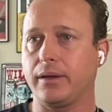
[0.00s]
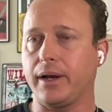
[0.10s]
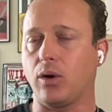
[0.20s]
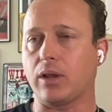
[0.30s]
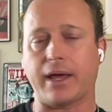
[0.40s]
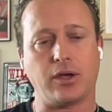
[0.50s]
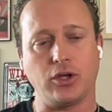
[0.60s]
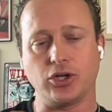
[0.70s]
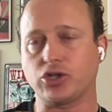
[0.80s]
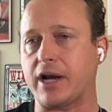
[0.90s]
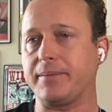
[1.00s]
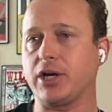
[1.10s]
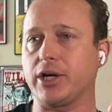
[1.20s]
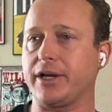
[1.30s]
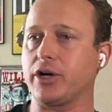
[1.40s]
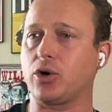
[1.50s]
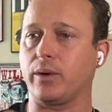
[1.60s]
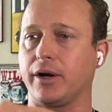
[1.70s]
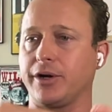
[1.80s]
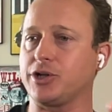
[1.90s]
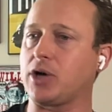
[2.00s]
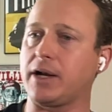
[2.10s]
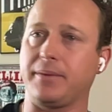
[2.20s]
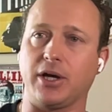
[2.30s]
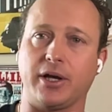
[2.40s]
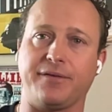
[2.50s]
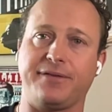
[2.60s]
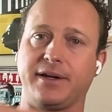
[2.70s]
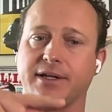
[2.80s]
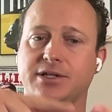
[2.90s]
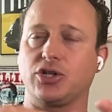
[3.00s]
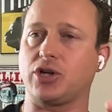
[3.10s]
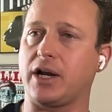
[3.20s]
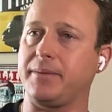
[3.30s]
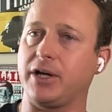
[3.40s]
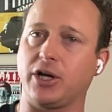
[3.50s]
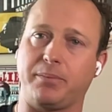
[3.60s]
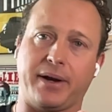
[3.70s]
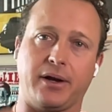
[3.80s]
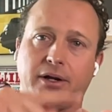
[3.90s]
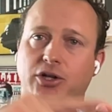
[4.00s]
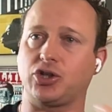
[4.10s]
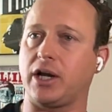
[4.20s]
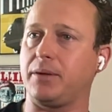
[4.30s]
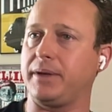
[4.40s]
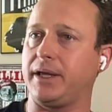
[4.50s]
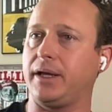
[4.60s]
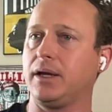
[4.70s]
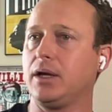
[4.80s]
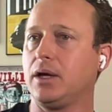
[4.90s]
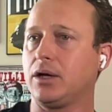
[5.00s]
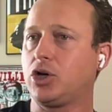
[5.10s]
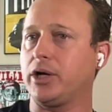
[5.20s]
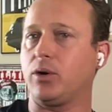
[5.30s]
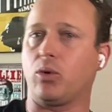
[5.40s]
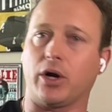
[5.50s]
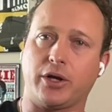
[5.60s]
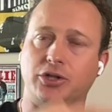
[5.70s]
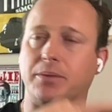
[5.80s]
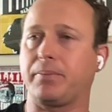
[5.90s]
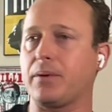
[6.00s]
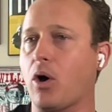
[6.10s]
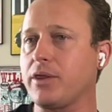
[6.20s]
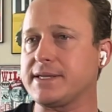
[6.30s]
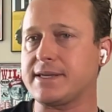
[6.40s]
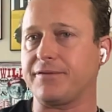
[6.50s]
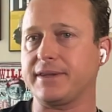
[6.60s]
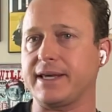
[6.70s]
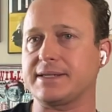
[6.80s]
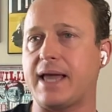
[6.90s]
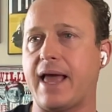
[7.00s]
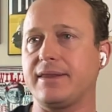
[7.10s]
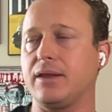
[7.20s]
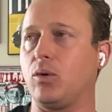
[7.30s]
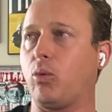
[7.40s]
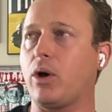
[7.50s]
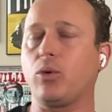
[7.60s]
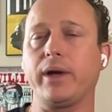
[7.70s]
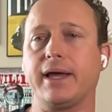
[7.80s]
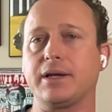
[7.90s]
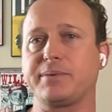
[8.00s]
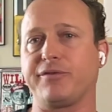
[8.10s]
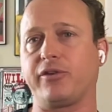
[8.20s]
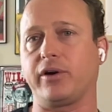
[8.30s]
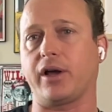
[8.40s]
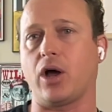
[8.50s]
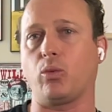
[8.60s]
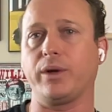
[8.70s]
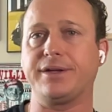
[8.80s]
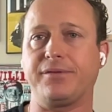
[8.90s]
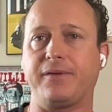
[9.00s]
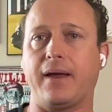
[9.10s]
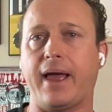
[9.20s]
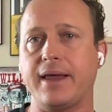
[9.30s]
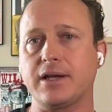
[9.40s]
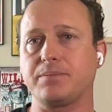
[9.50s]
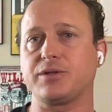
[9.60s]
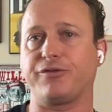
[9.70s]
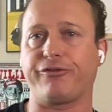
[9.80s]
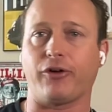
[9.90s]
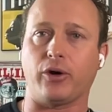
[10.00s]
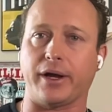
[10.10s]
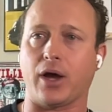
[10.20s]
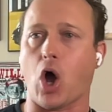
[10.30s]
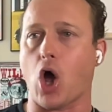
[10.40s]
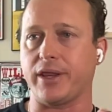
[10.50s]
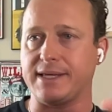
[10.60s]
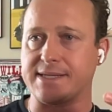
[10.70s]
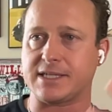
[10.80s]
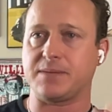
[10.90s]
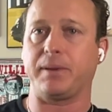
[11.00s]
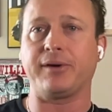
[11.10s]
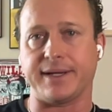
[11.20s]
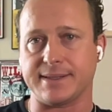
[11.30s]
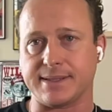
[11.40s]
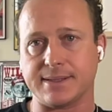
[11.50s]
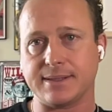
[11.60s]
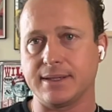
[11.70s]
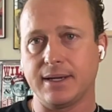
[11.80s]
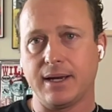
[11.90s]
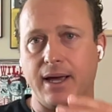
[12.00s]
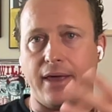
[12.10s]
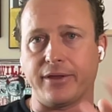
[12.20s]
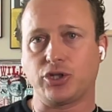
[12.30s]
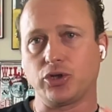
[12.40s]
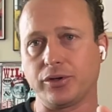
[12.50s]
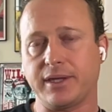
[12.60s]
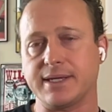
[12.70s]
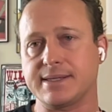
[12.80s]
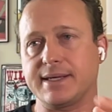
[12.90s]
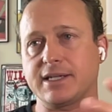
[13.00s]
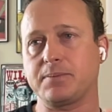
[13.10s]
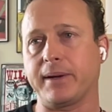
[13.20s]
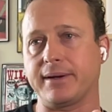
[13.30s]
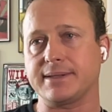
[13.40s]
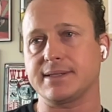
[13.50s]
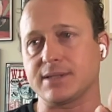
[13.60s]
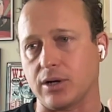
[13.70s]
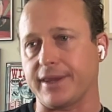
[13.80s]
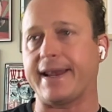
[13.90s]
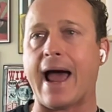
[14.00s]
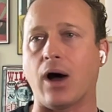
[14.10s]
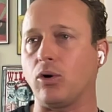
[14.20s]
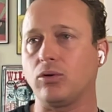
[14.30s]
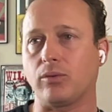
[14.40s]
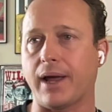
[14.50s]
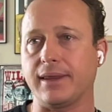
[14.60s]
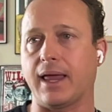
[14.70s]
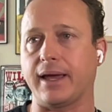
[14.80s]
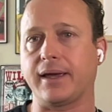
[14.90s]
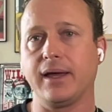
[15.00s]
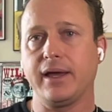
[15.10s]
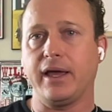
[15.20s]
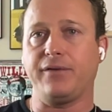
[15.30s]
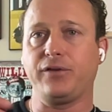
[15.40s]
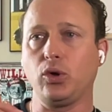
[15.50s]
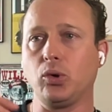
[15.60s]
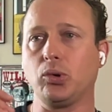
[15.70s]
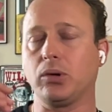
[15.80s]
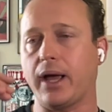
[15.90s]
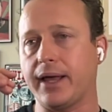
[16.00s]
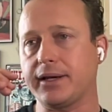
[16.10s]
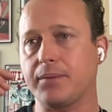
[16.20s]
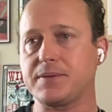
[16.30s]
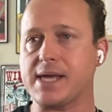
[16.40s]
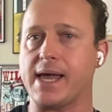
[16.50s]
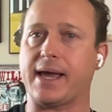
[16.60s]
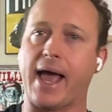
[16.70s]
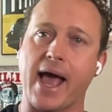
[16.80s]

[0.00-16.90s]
like you're trying to be good at your career, you're trying to be good at fitness, you're trying to be a good parent, you're trying to be good at work, all these different things. And what do we end up deferring on? We end up deferring on these experiences. And the truth is, the experiences are the now, right? Like, if you end up saying,